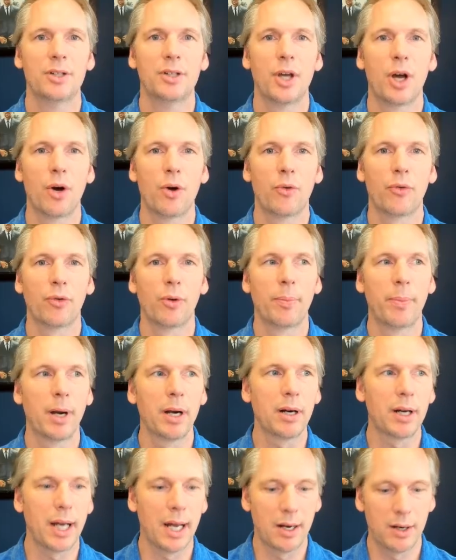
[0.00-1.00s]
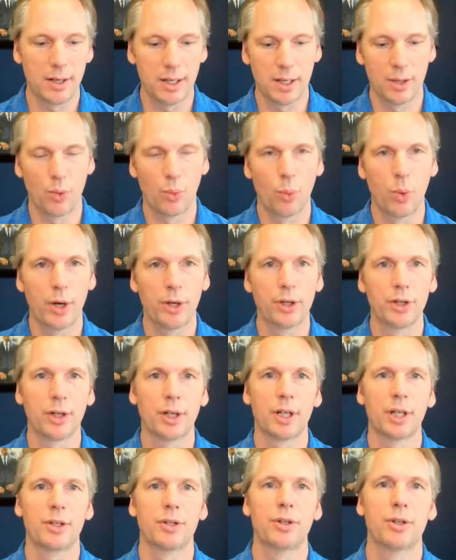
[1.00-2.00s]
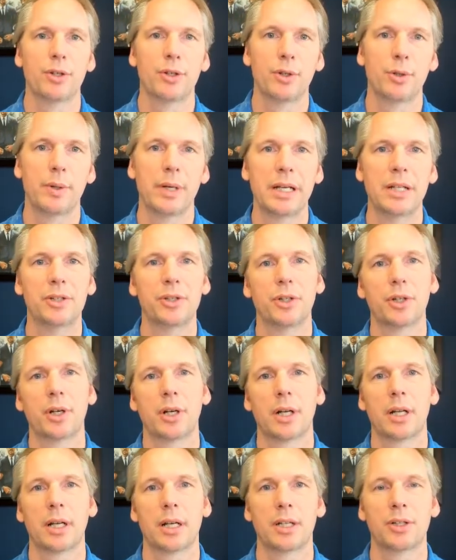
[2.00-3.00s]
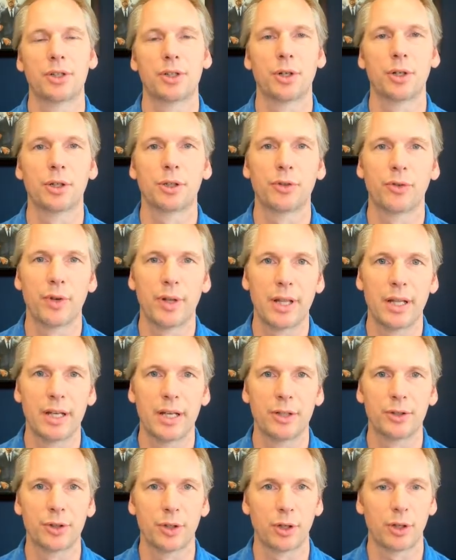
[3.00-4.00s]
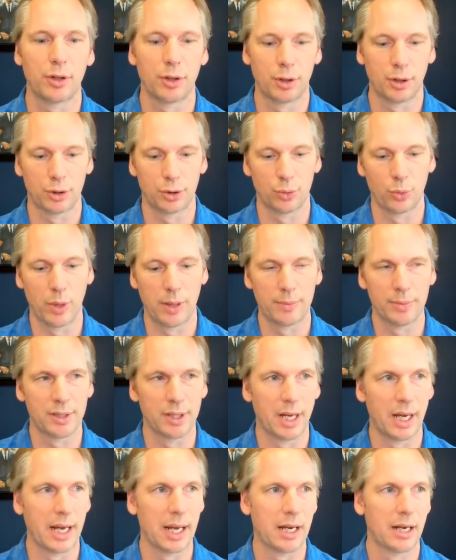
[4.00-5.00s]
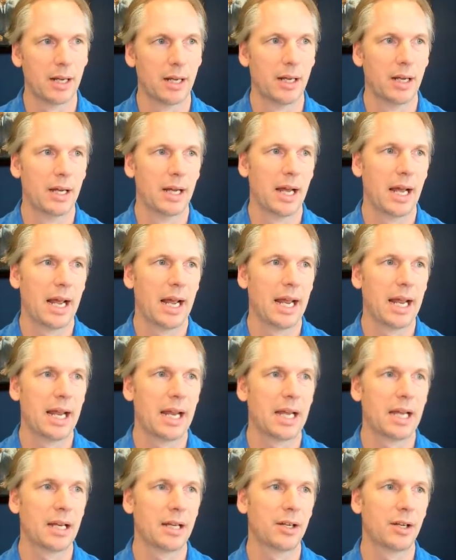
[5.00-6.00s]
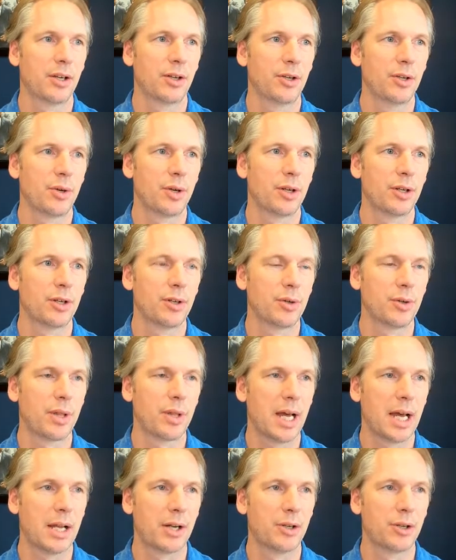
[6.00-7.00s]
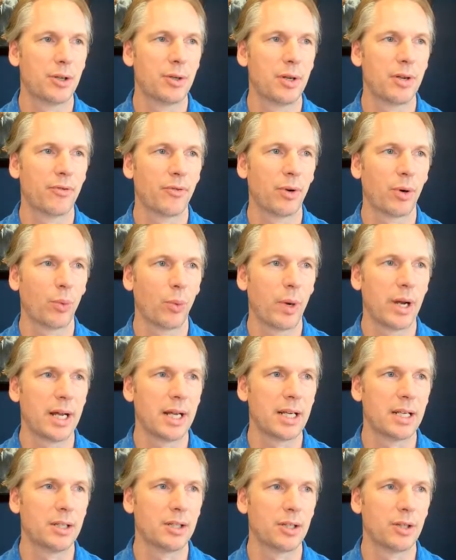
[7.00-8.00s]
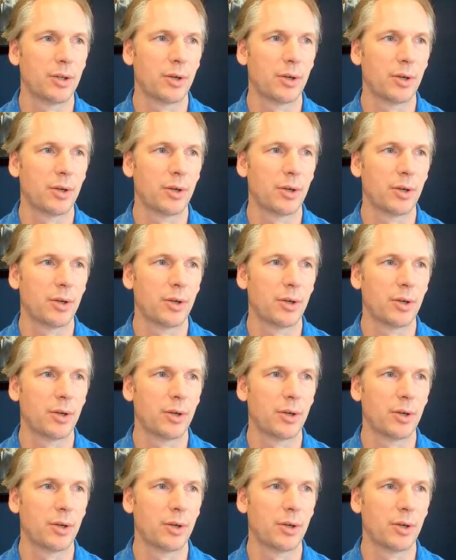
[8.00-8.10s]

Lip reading: So for Bexar County, what you're going to do is you're going to search for the district clerk's website. And you can do that 2 different ways.